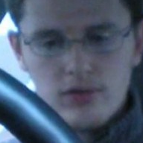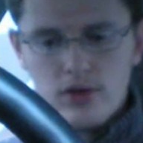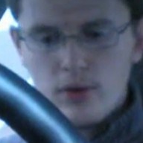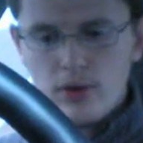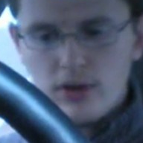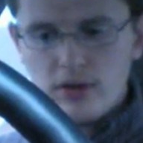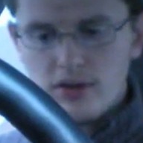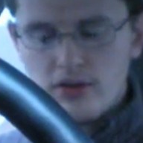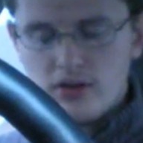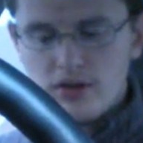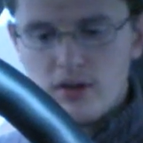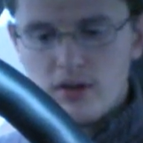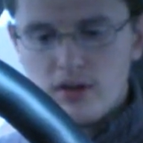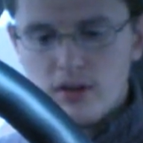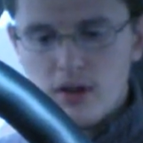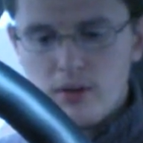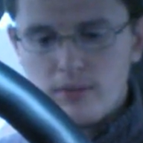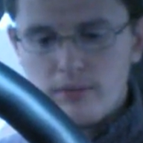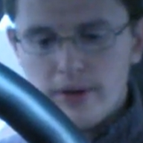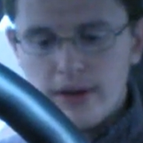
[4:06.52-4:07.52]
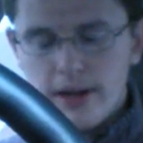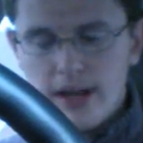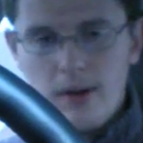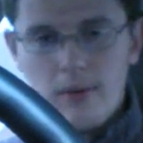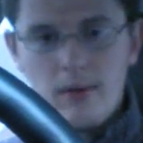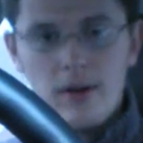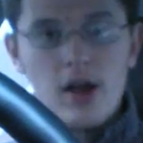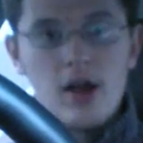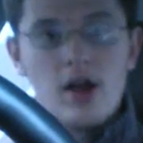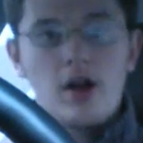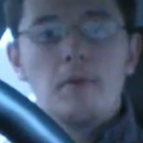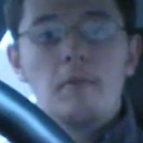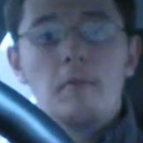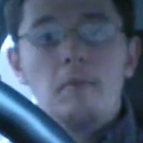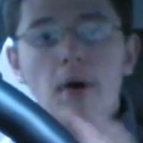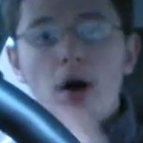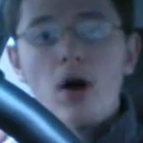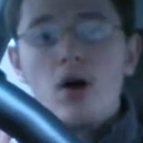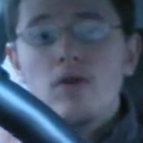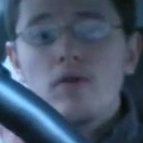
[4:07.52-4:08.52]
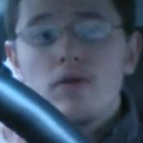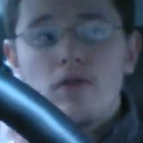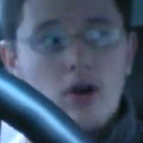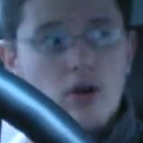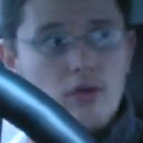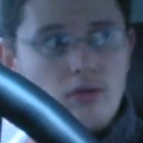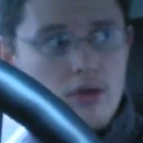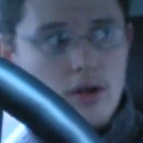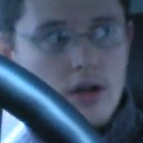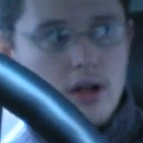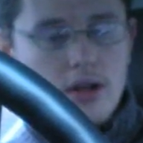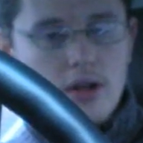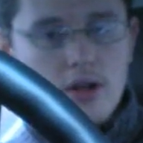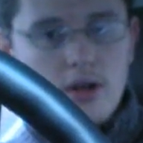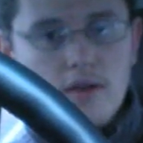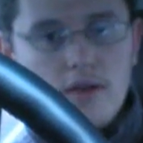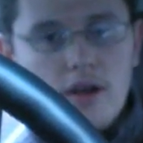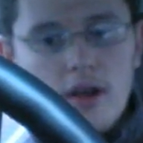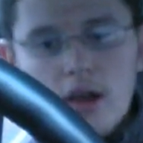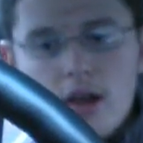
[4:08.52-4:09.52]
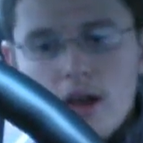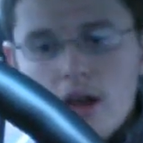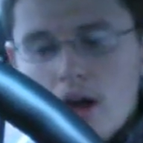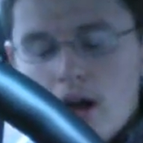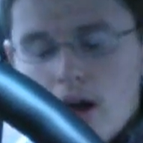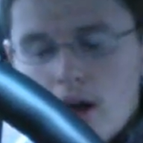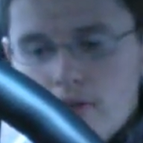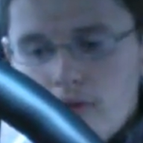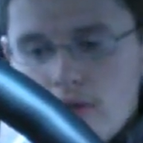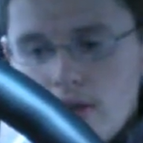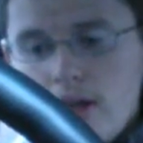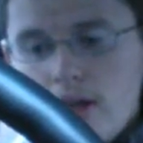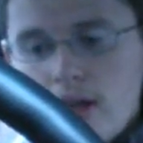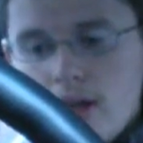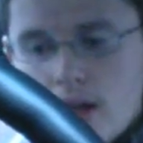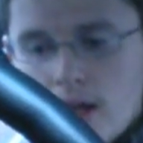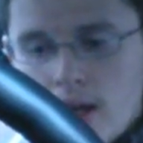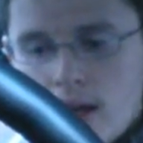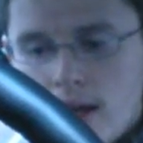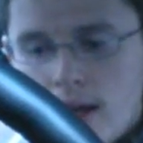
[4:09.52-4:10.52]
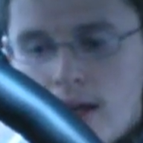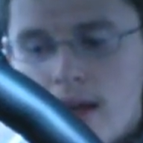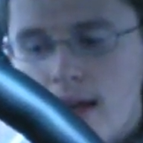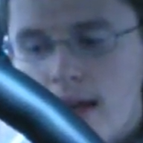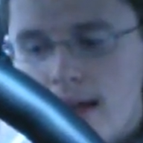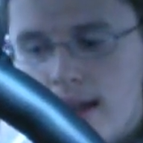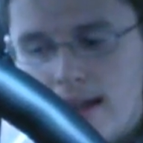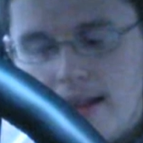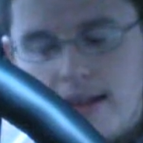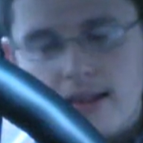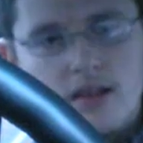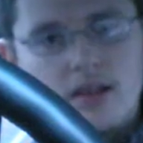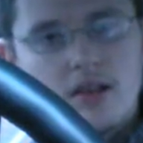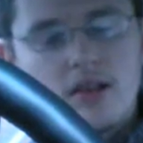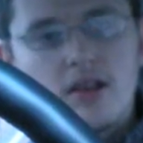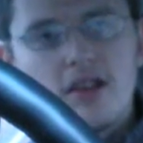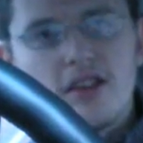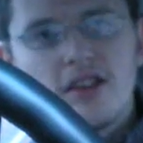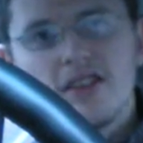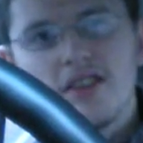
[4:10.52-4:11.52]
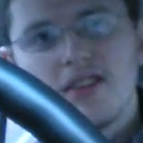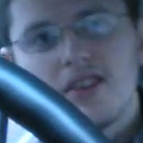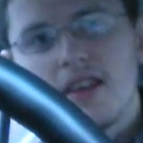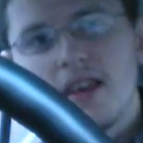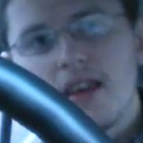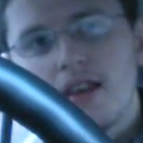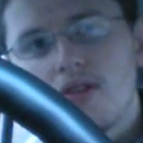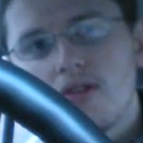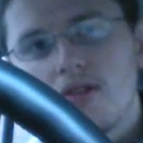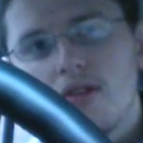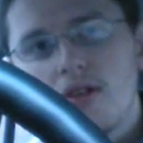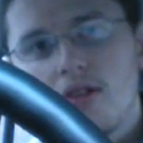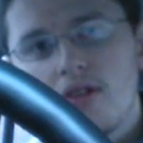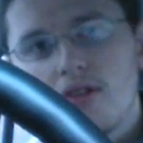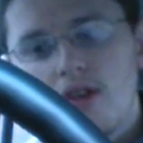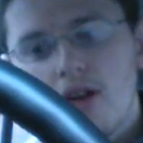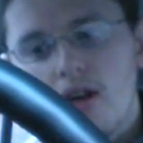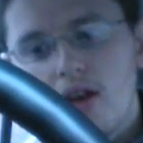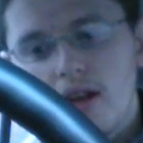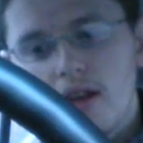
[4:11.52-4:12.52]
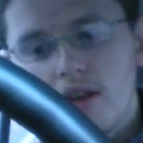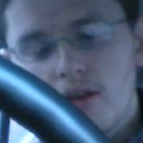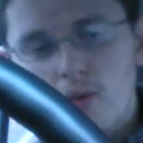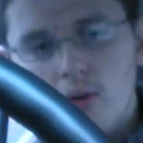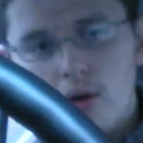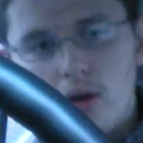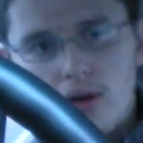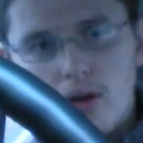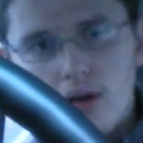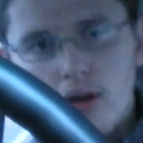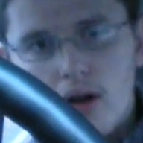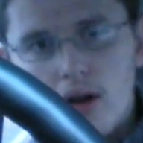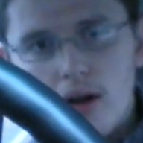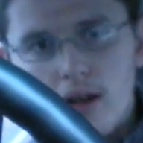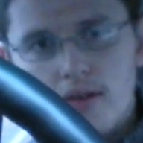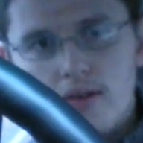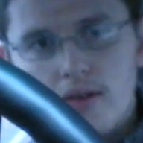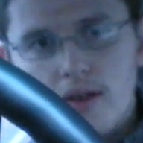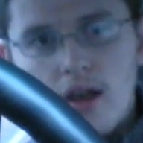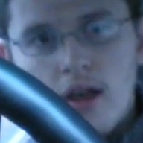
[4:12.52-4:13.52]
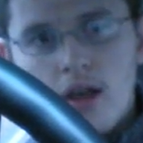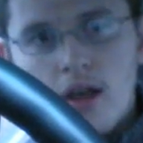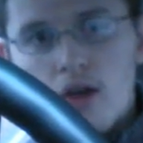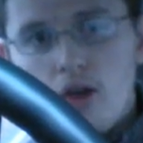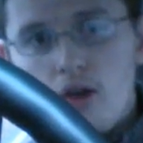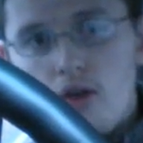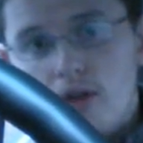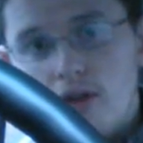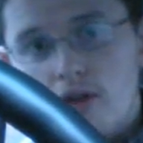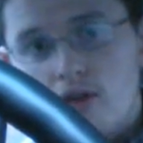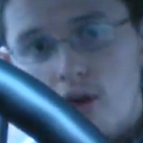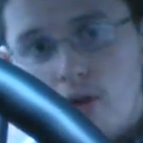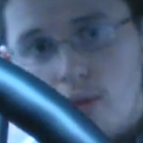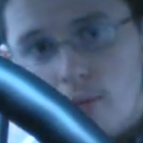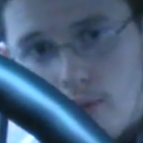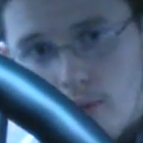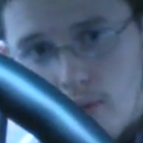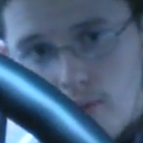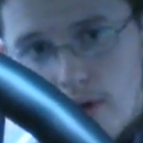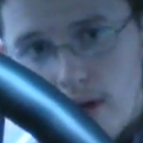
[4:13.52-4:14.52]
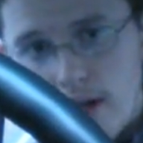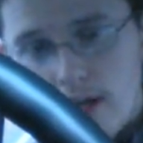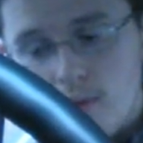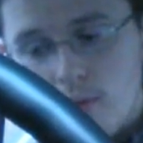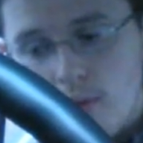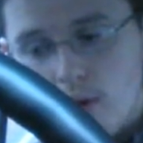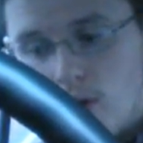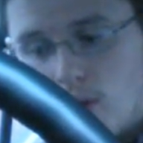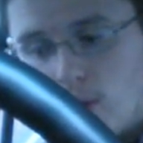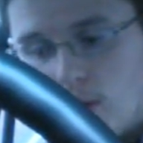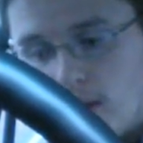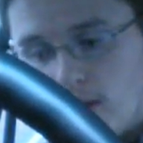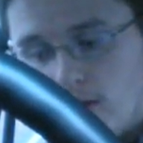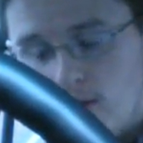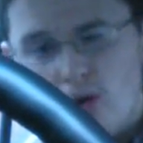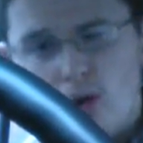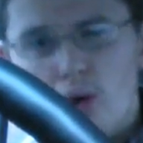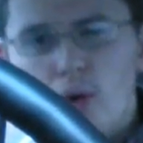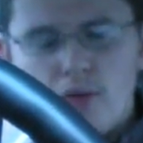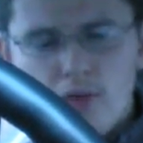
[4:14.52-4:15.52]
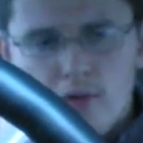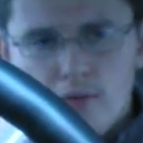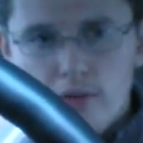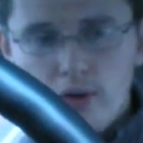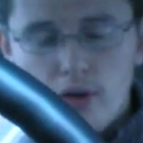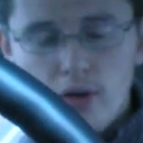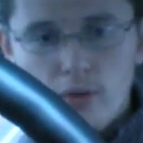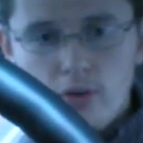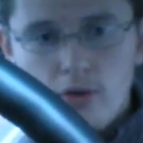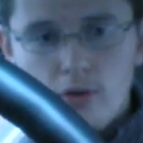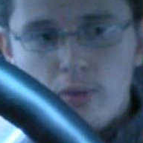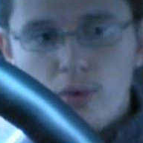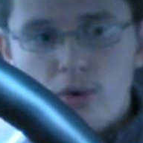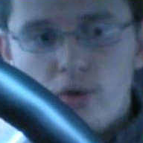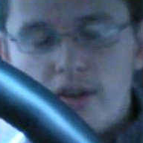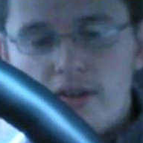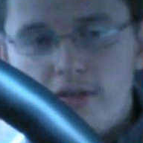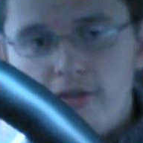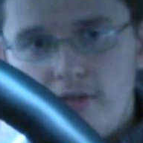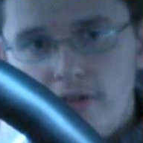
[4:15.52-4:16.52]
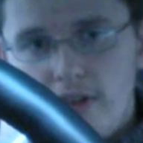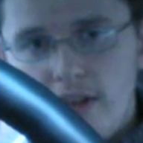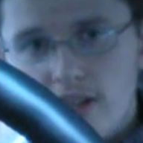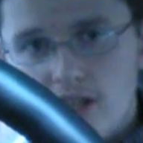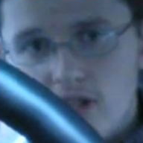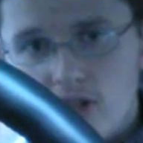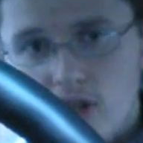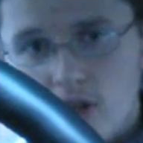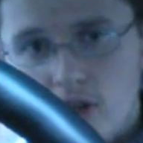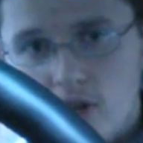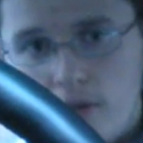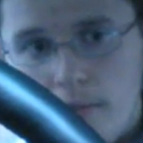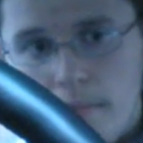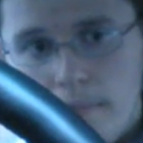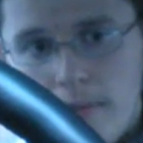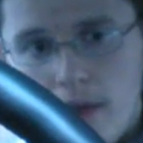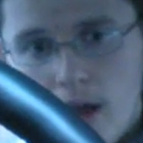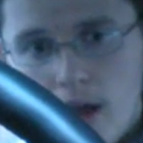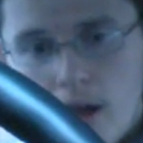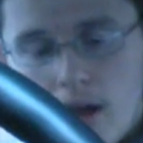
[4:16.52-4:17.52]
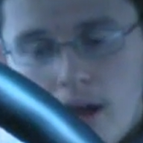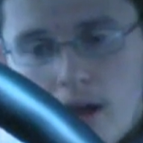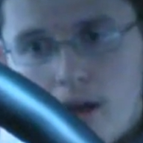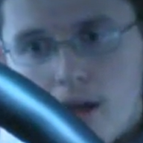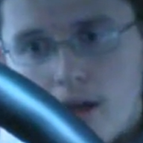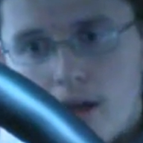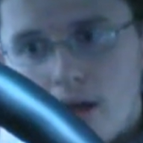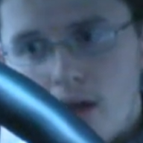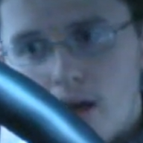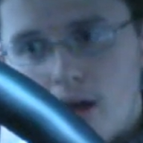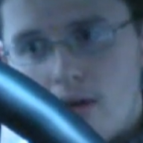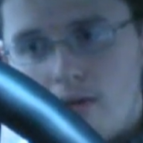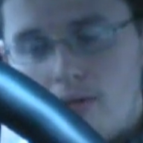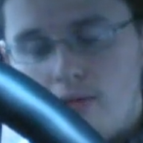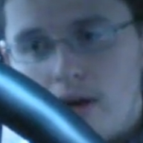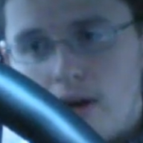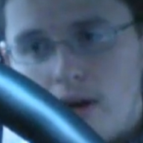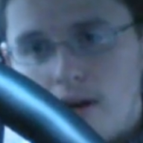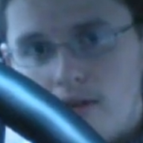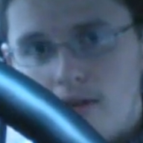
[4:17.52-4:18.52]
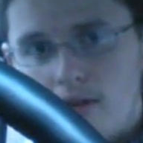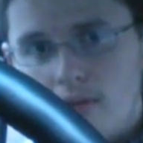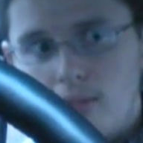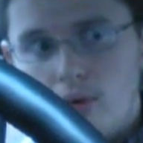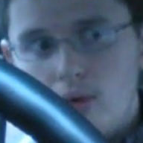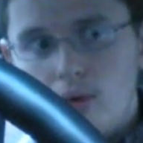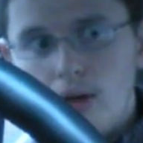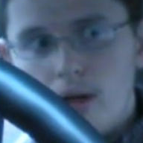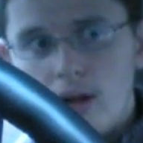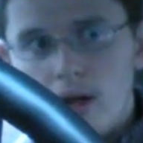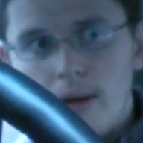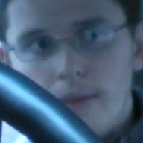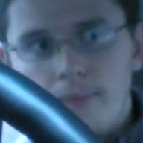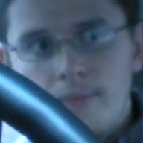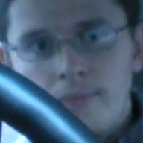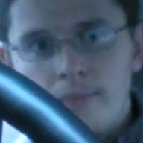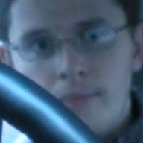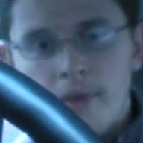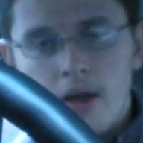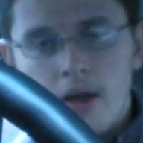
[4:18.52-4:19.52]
So I'm just going to come right out. Both are really good. I think the exterior styling is quite nice. On the top of the range model, it's got a few sporty features, like a rear spoiler.